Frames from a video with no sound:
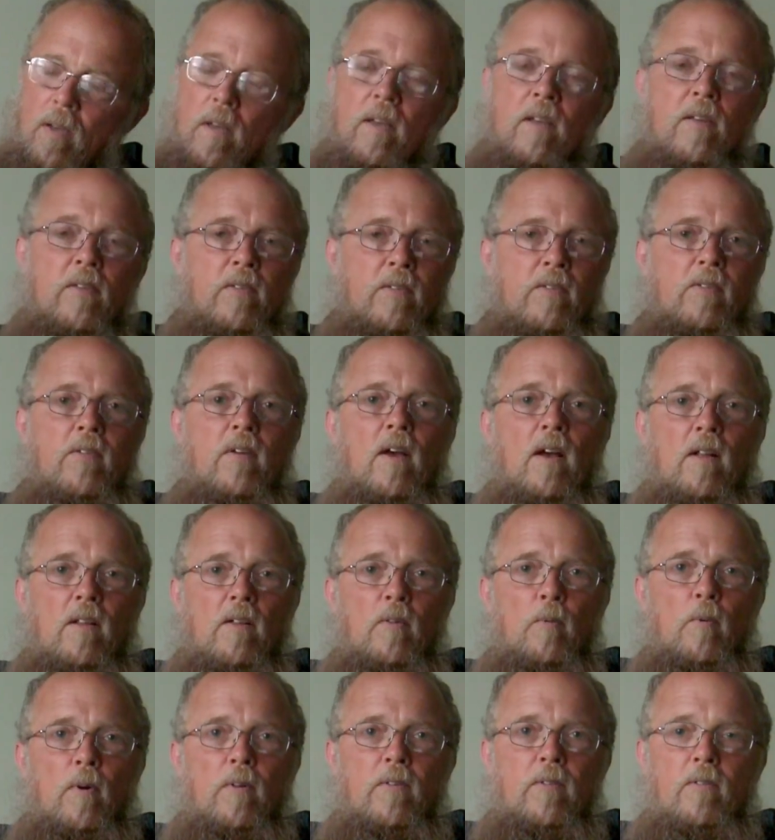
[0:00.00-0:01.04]
is exactly
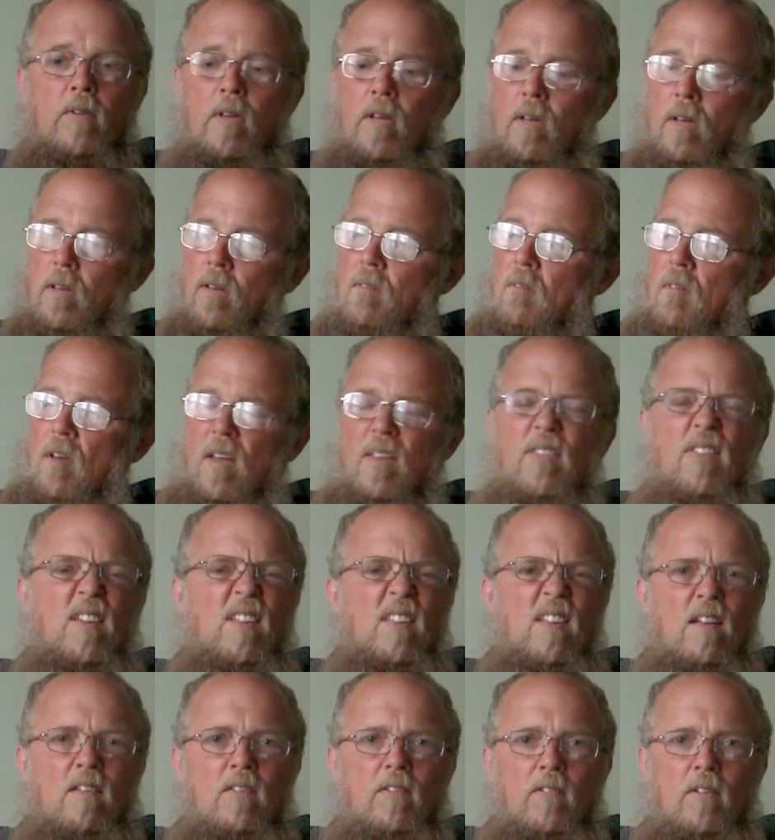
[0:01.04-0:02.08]
what's needed. I think
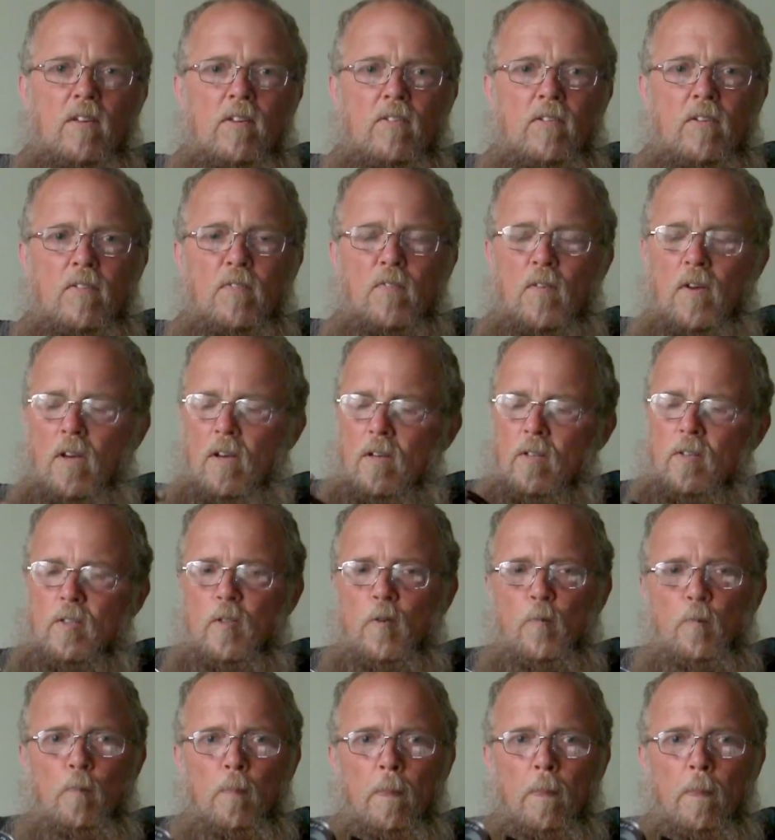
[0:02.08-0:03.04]
that's an easy fix.